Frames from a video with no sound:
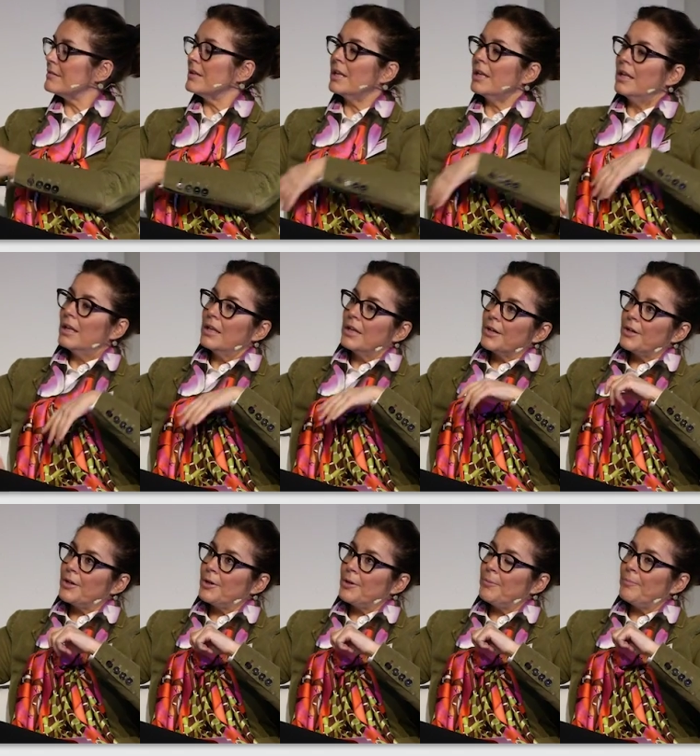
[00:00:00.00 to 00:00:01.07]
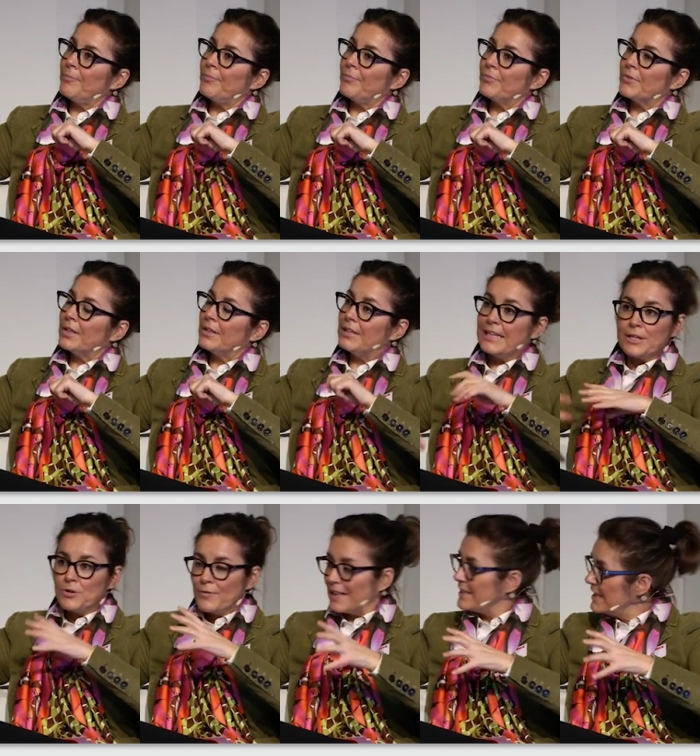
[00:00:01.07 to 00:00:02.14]
all these little
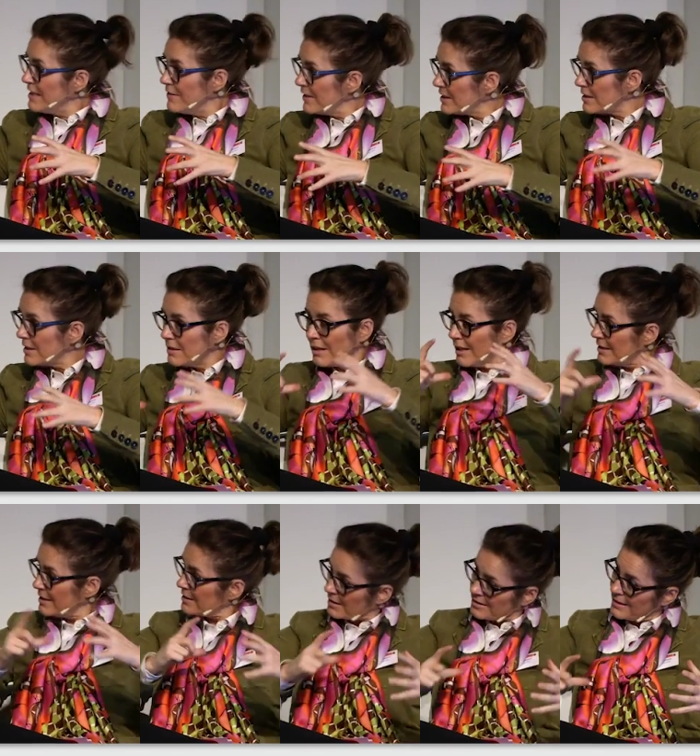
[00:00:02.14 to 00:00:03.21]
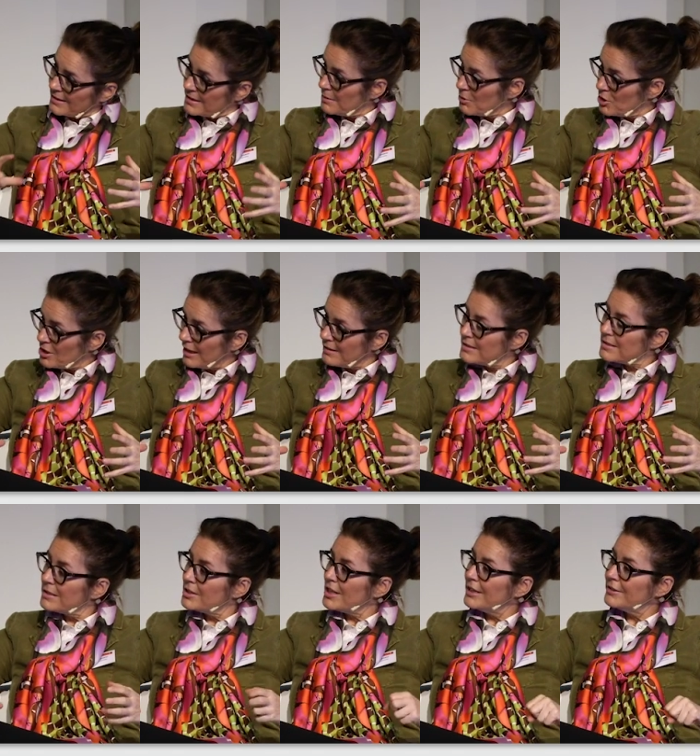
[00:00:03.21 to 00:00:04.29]
add-ons that work, which are much more
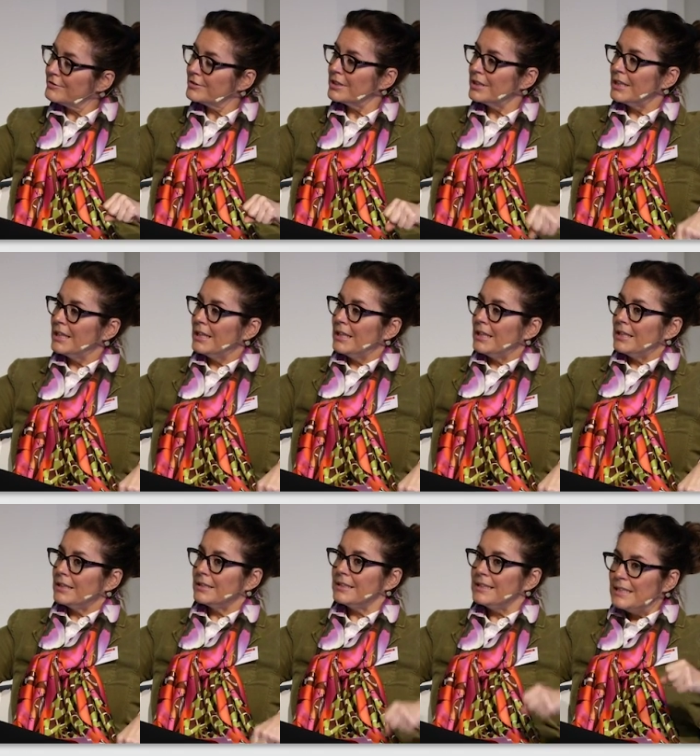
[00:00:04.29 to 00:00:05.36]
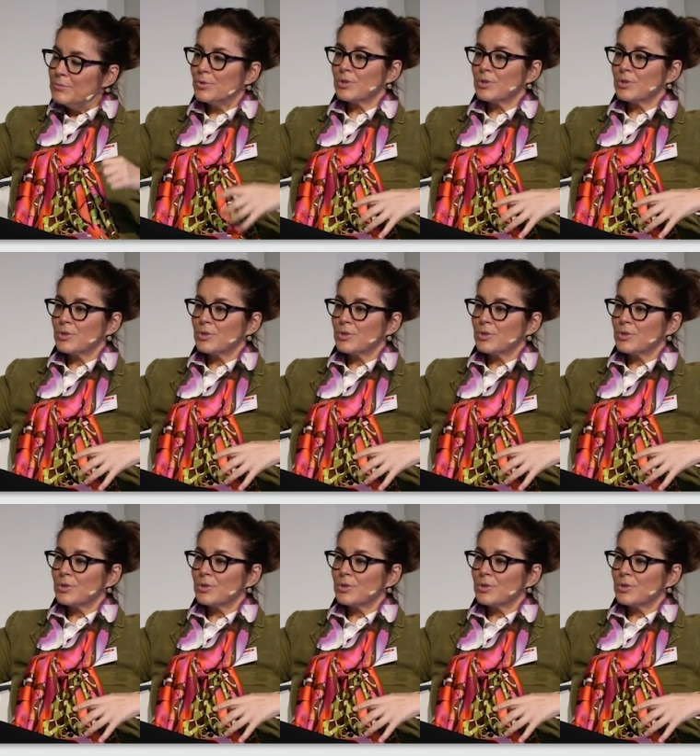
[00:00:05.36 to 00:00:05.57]
innovative than all the